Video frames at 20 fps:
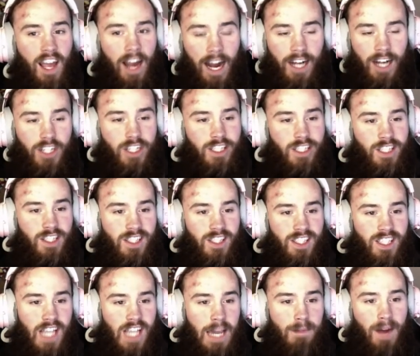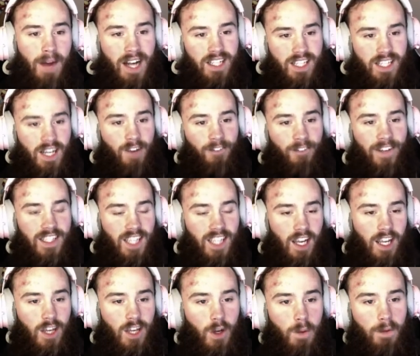I just see myself as a
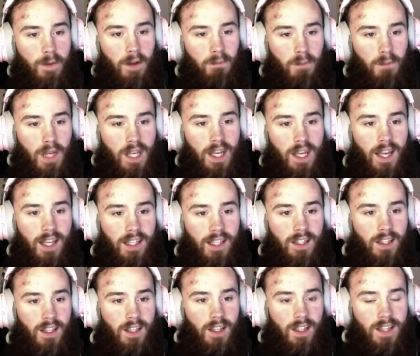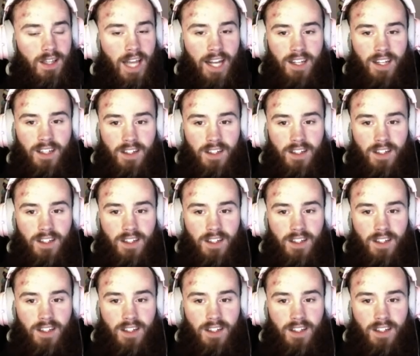human being that